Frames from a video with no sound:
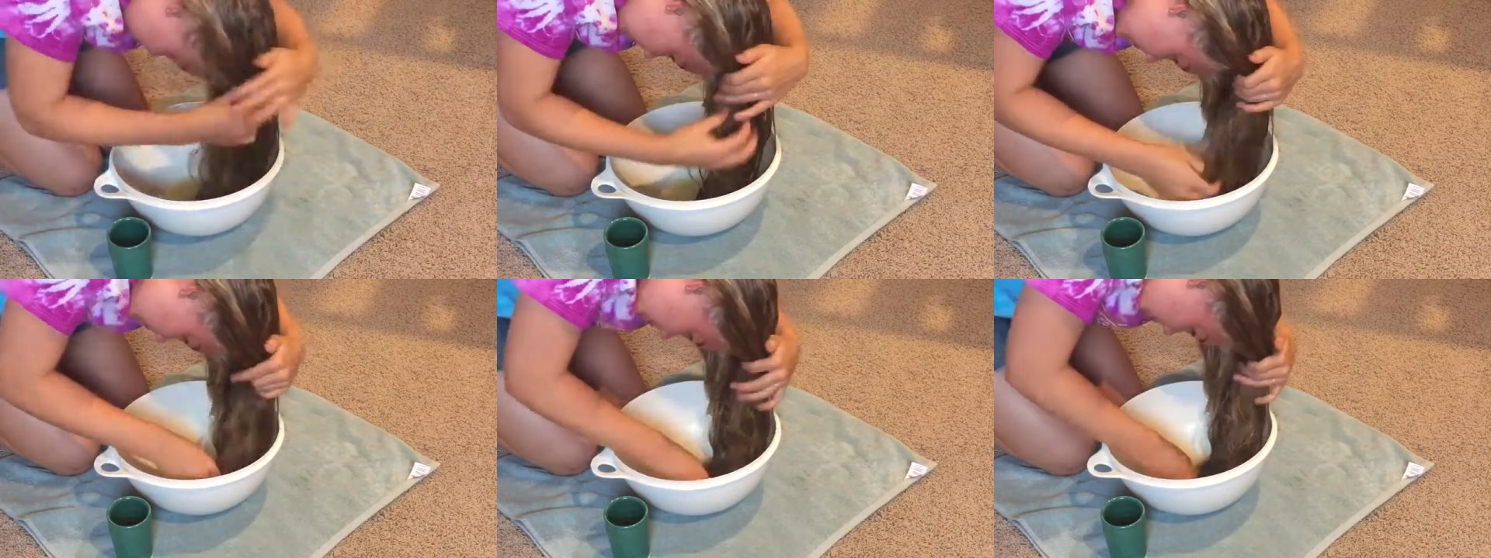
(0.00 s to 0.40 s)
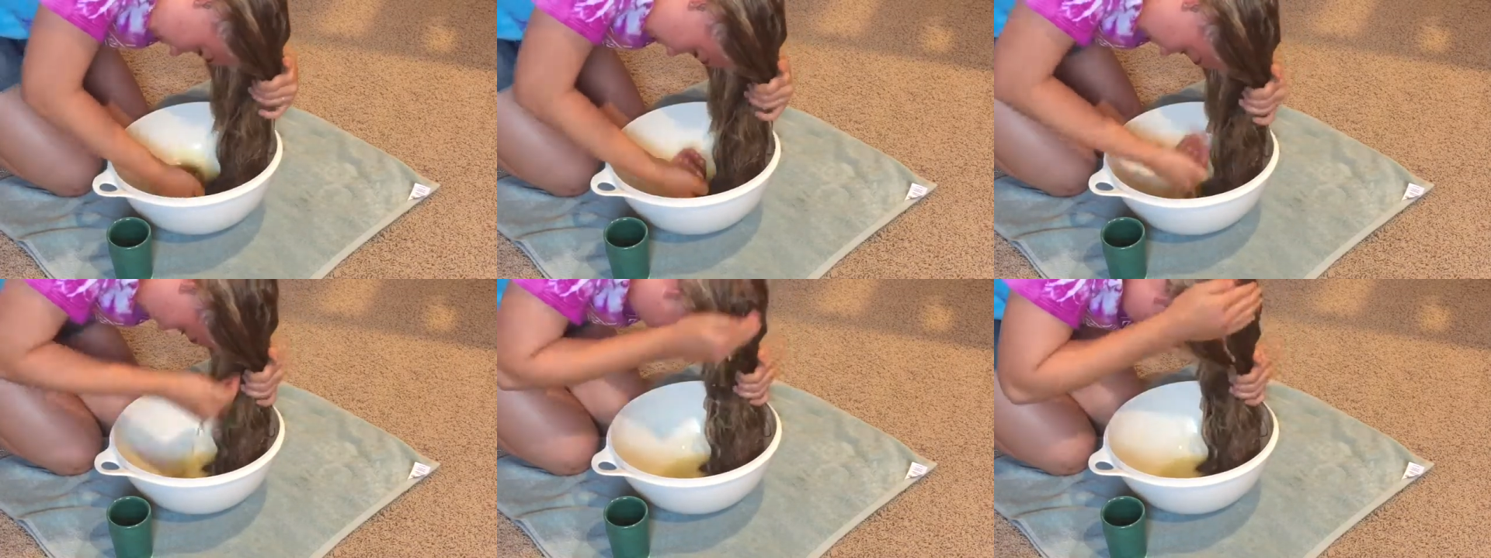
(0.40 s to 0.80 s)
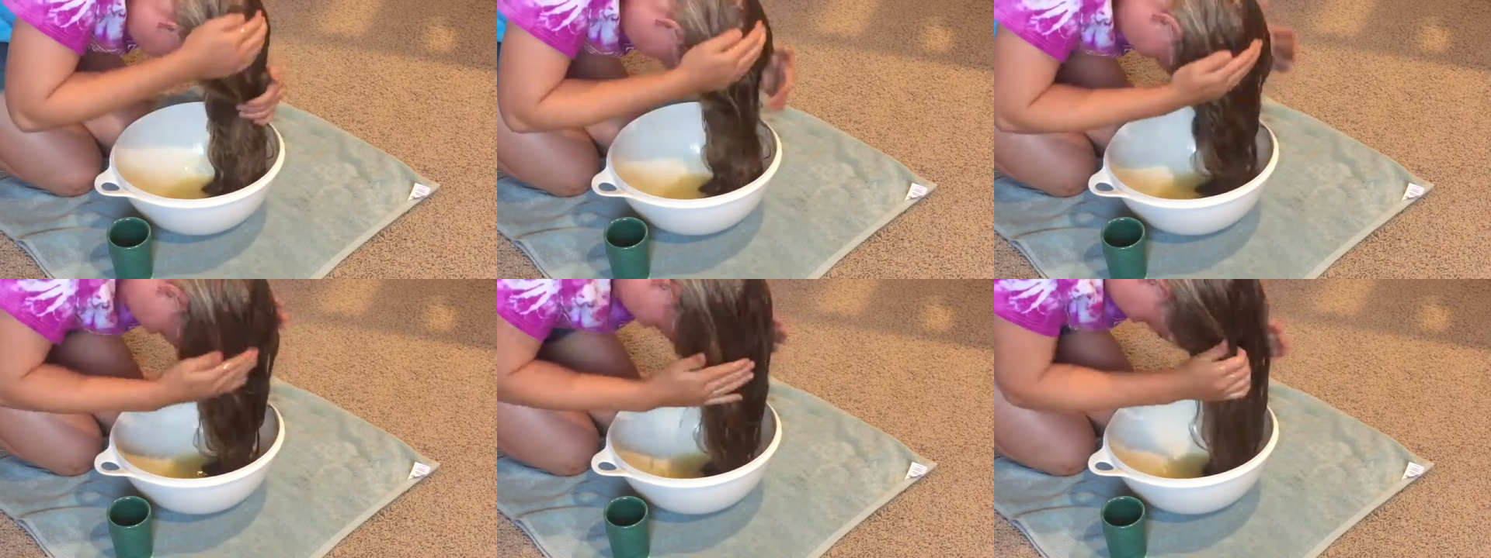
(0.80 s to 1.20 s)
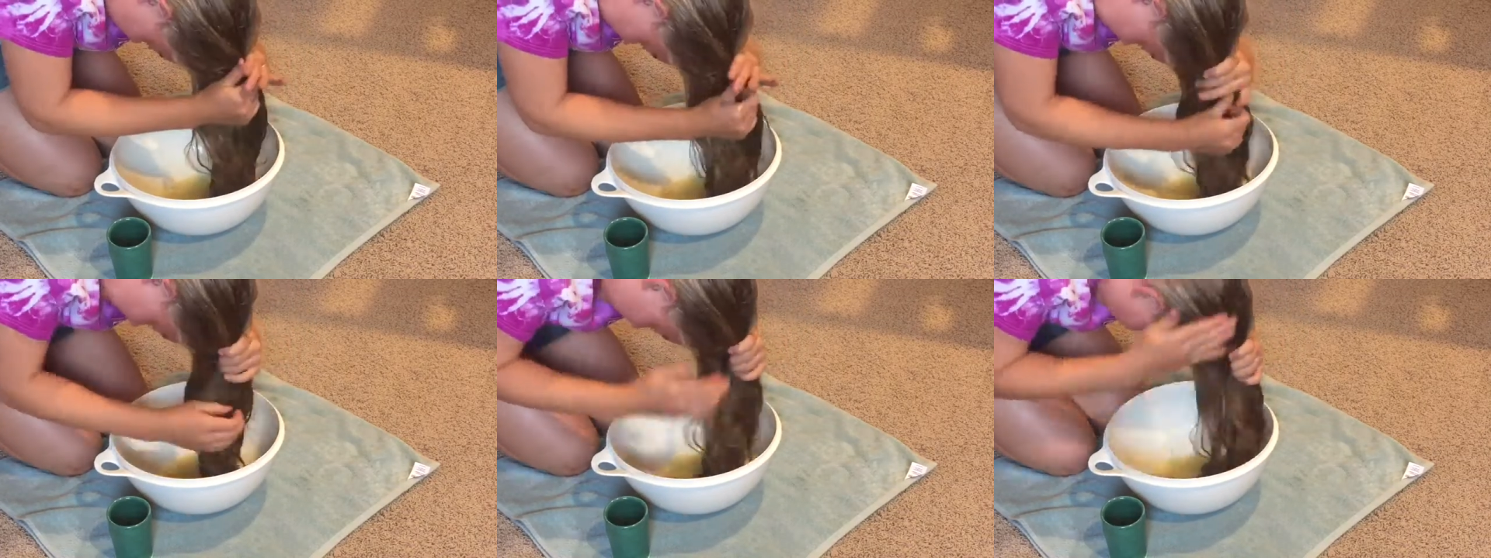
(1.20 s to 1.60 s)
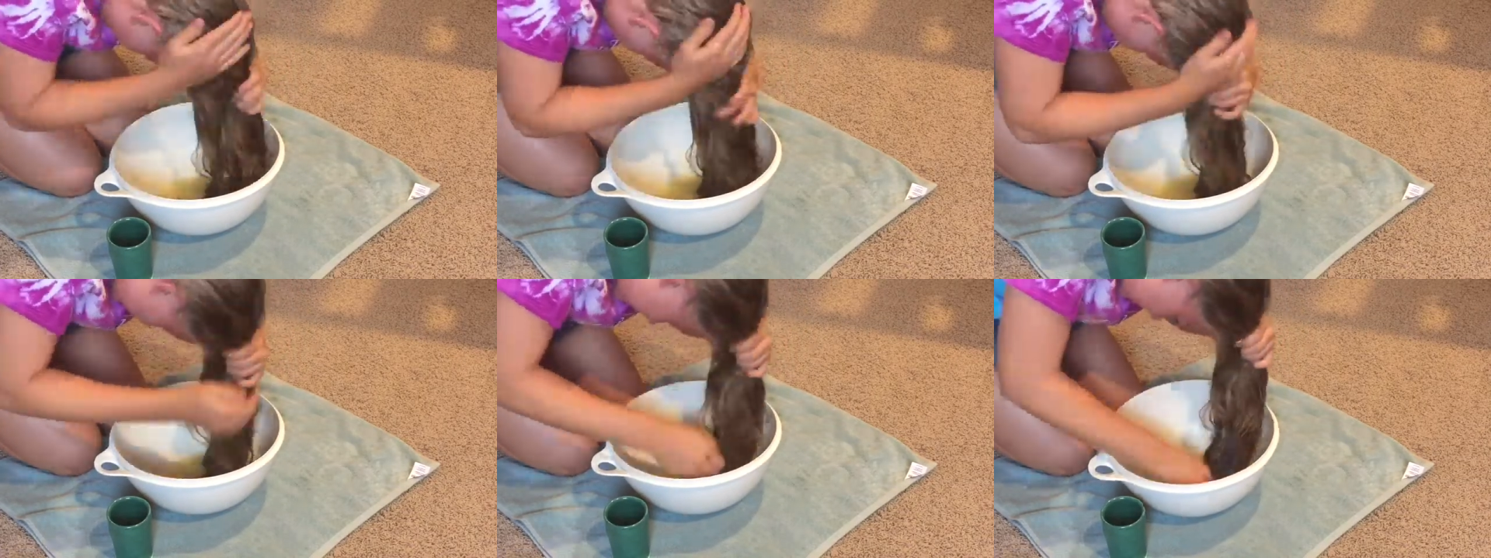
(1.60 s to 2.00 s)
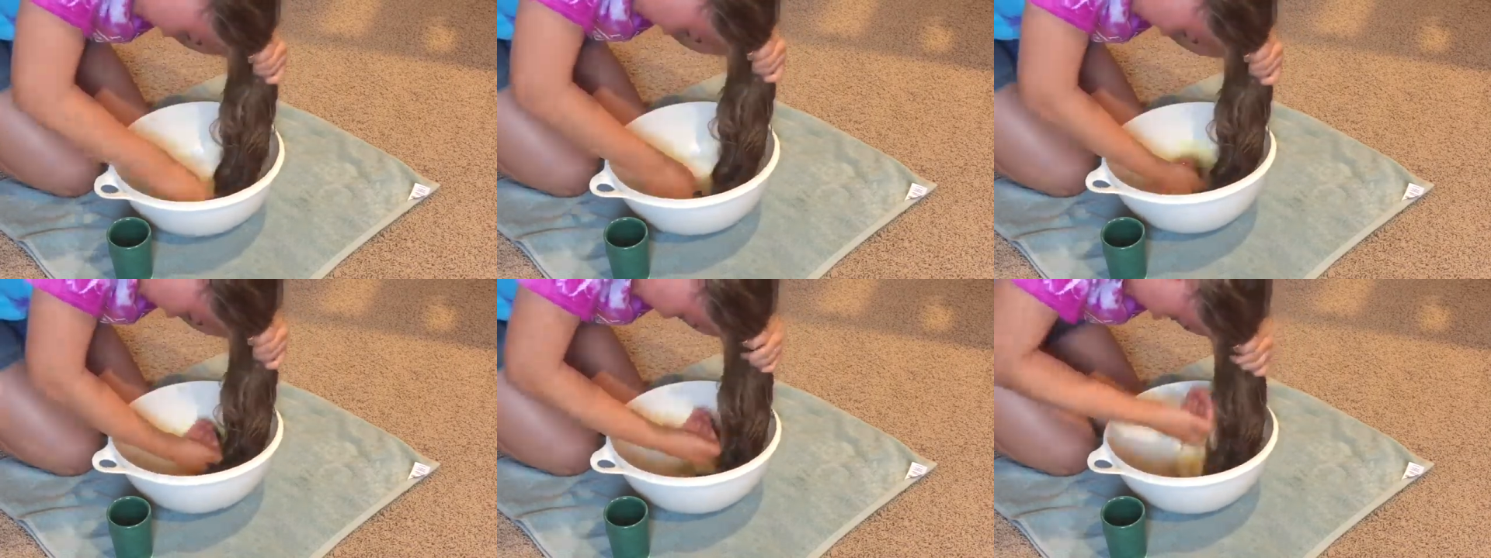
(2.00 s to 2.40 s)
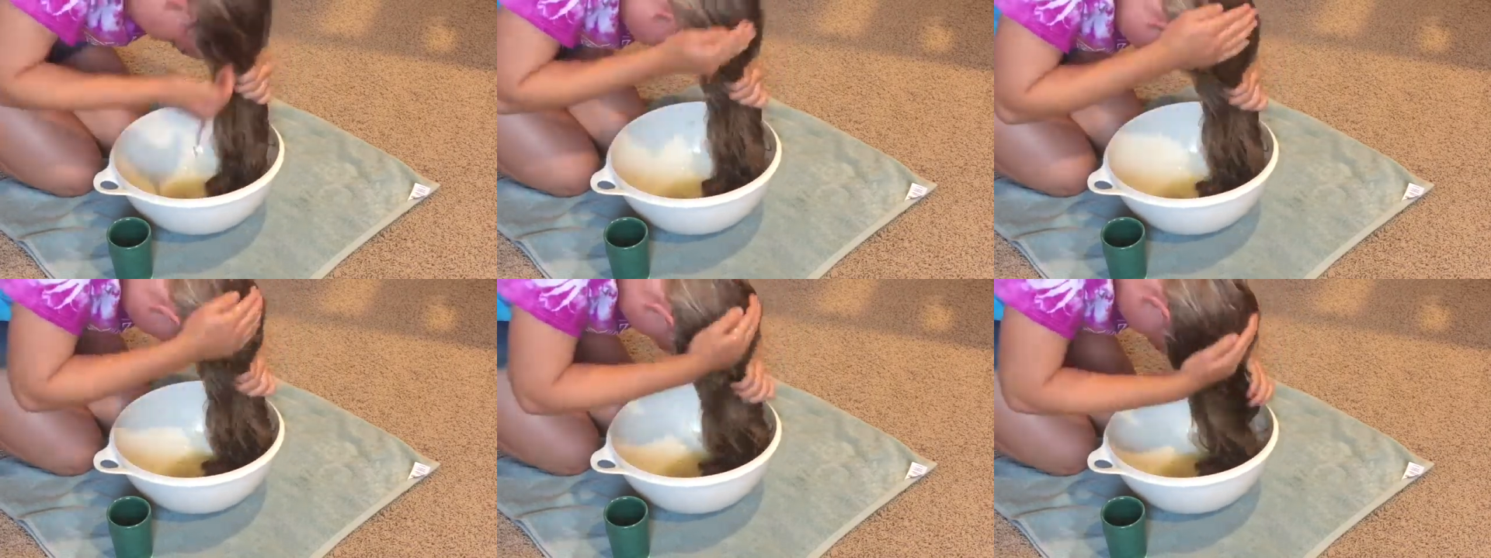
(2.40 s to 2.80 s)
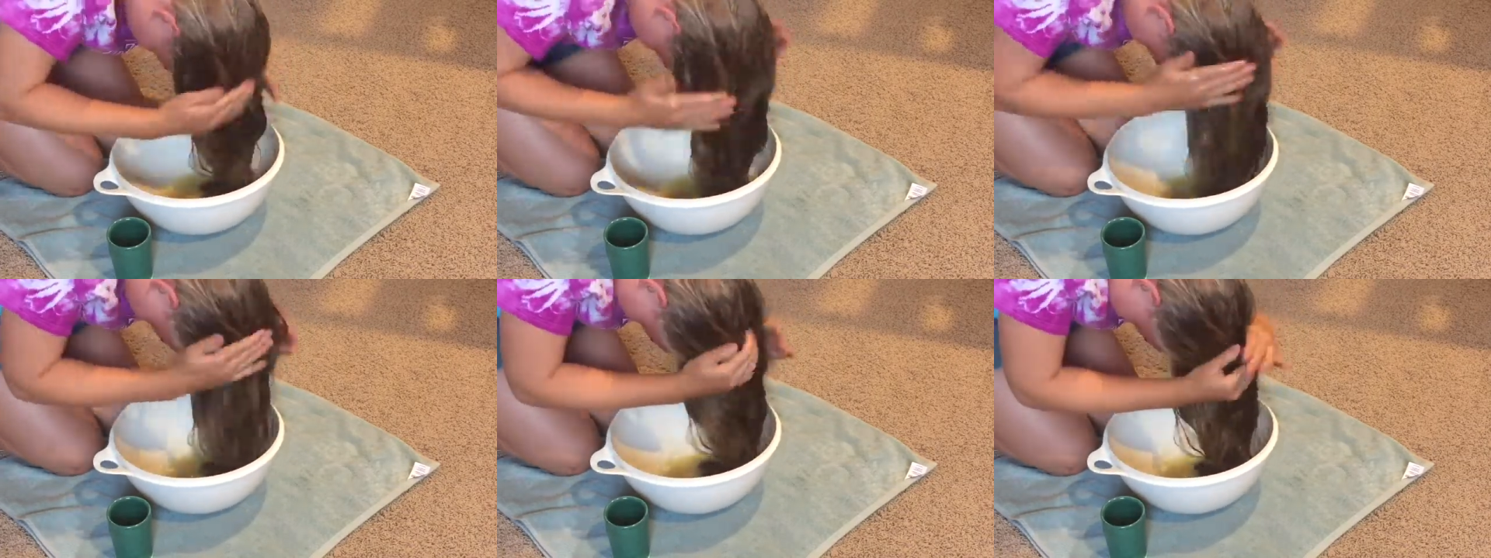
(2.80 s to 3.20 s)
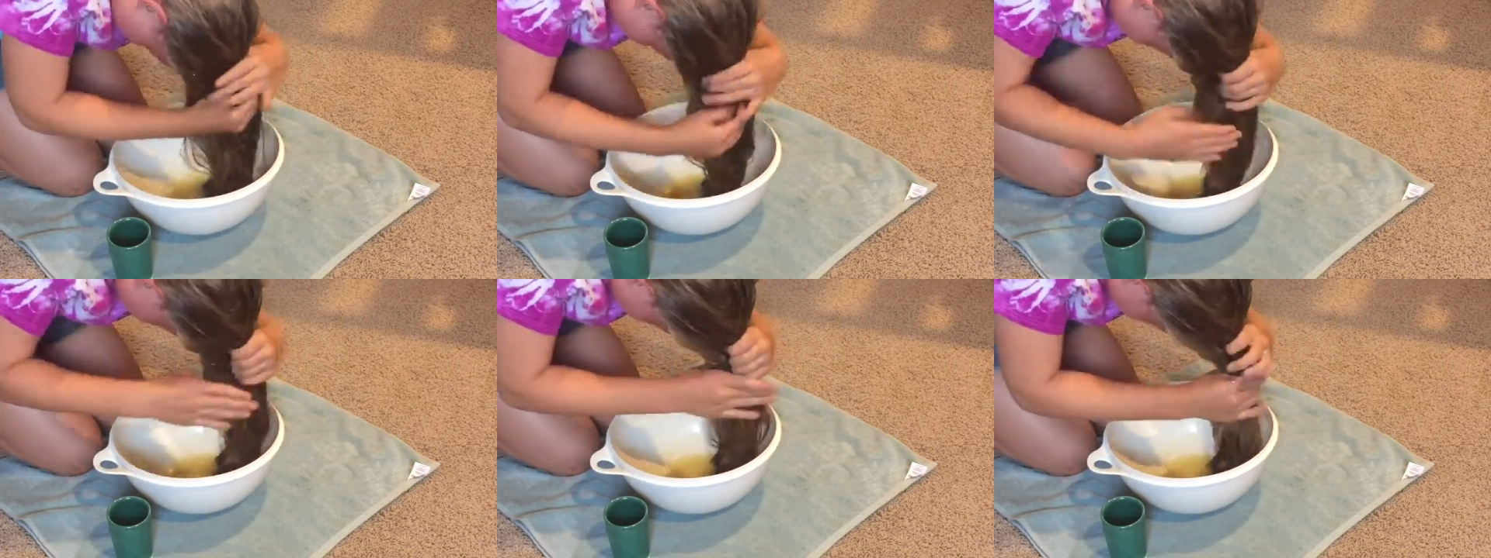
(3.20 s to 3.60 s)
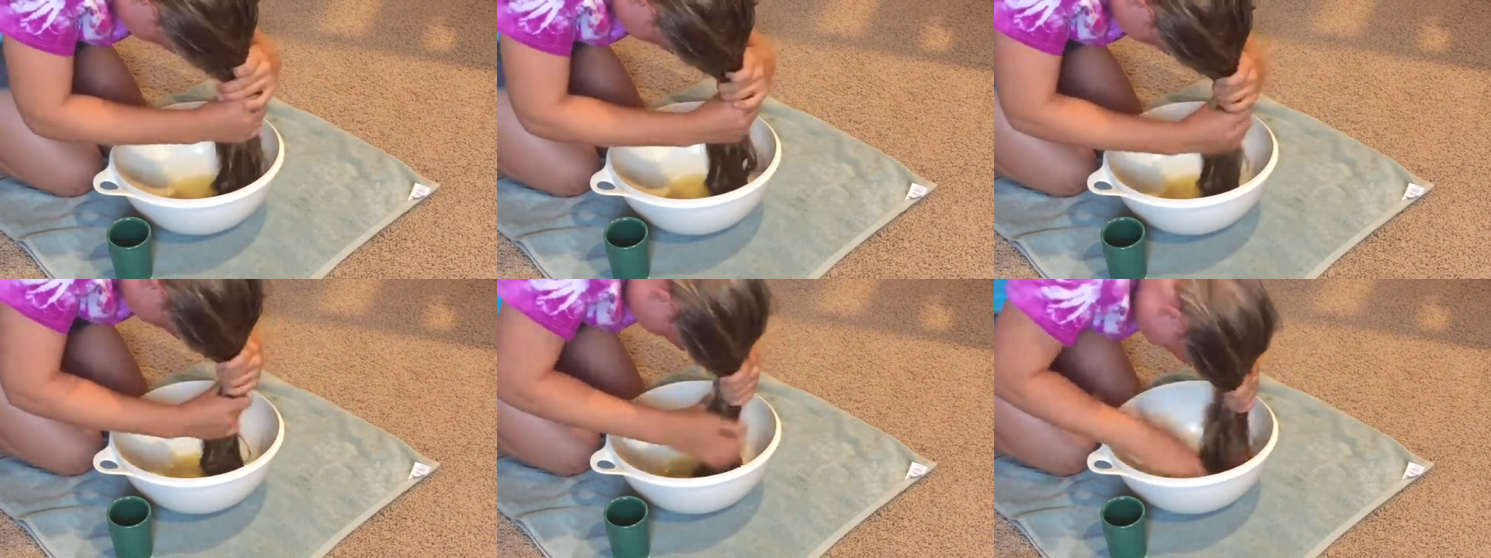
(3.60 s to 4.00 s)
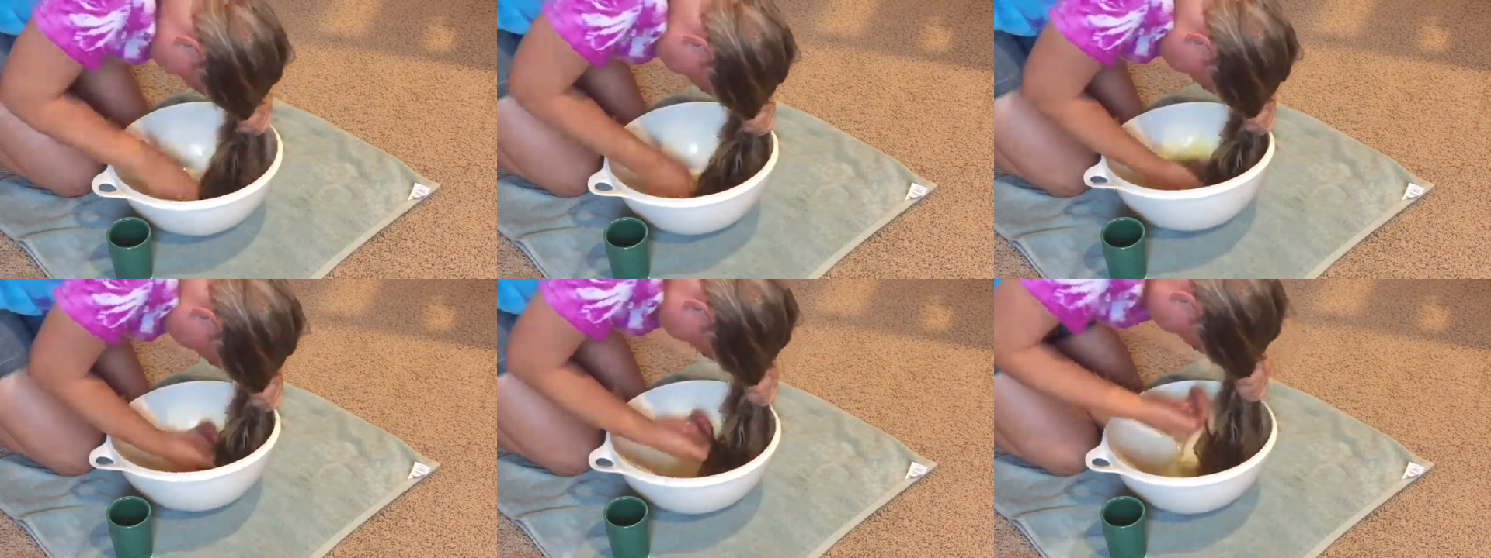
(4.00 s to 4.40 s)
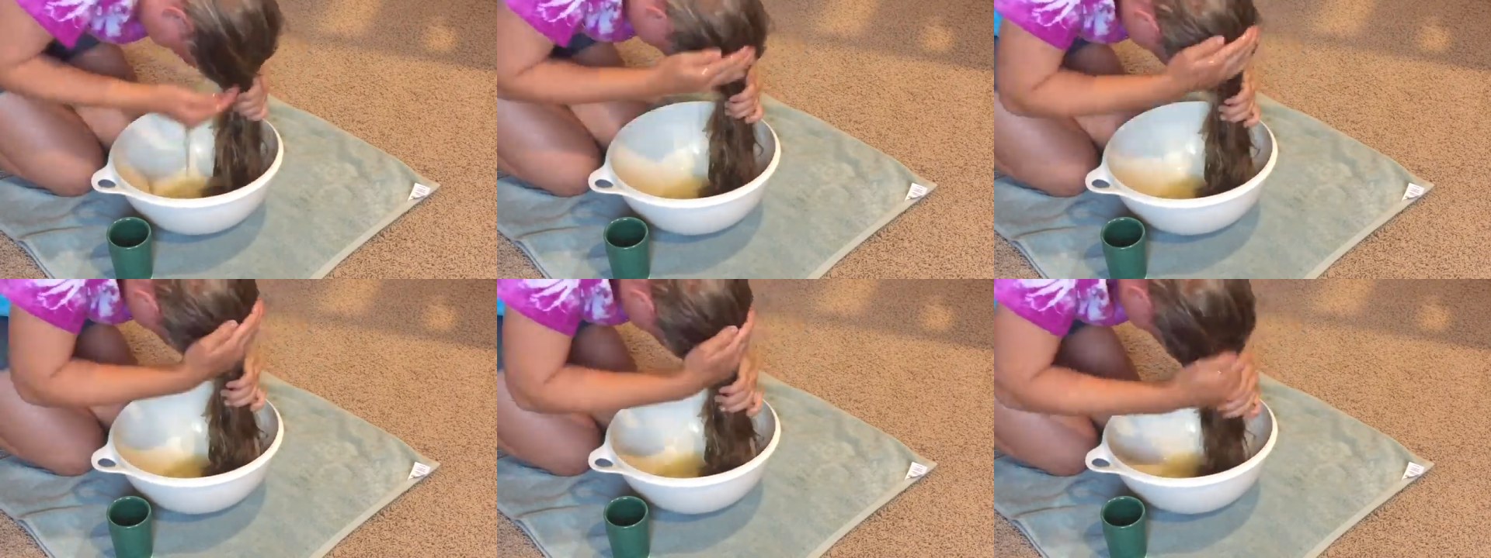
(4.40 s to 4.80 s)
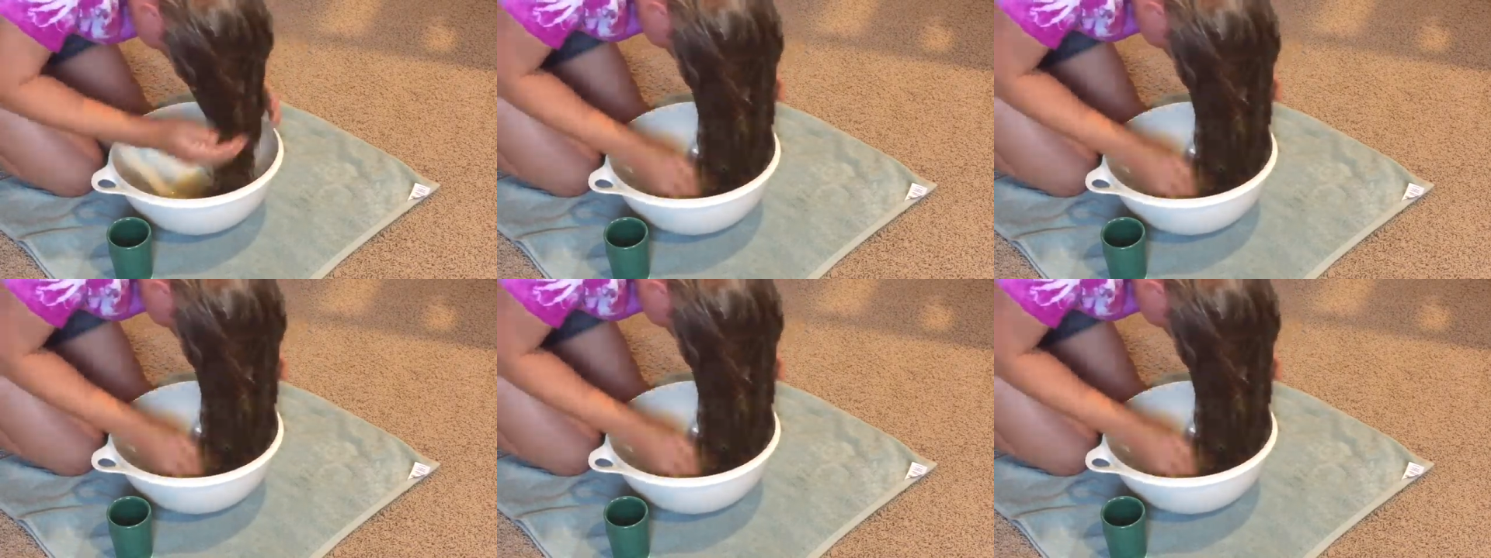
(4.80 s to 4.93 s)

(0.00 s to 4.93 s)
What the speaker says: (no speaker visible)